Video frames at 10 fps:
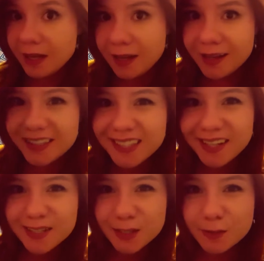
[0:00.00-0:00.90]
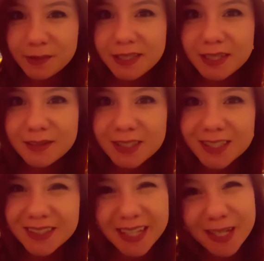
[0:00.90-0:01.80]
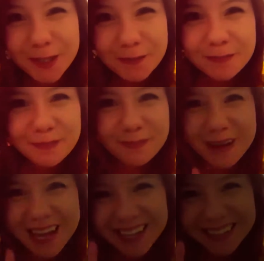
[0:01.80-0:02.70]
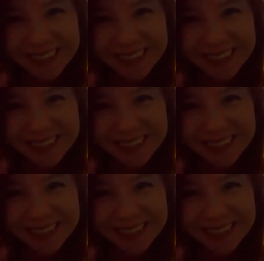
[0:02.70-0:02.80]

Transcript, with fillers: And as always, I'll see you later. Bye.